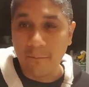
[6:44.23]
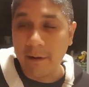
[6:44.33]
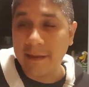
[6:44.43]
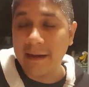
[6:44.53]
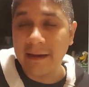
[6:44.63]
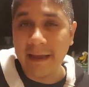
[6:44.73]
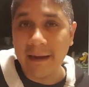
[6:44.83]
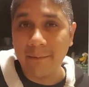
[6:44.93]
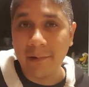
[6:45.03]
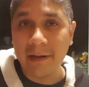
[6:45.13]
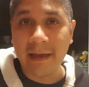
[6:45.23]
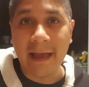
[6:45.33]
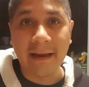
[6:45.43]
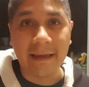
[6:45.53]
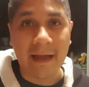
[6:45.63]
resident input
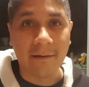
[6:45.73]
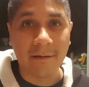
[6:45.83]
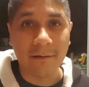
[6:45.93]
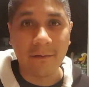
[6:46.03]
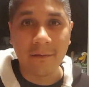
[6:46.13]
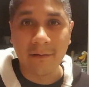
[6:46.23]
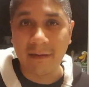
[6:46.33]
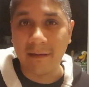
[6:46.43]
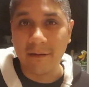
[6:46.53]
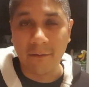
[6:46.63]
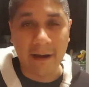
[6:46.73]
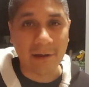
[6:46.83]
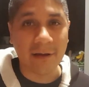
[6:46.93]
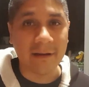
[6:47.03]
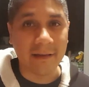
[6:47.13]
and council's
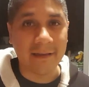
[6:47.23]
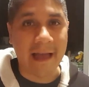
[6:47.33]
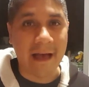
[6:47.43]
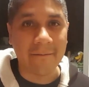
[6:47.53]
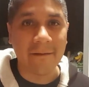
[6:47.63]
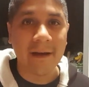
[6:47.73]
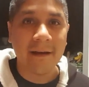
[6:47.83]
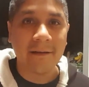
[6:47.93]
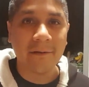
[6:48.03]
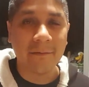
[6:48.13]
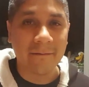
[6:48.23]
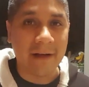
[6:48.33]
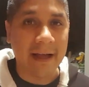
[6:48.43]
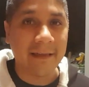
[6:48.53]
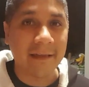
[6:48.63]
direction to staff to
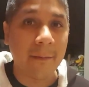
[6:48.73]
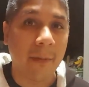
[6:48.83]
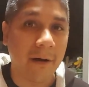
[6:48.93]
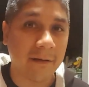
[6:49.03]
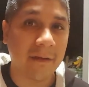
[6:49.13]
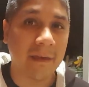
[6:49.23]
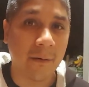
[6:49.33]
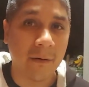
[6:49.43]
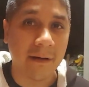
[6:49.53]
revise some parts of the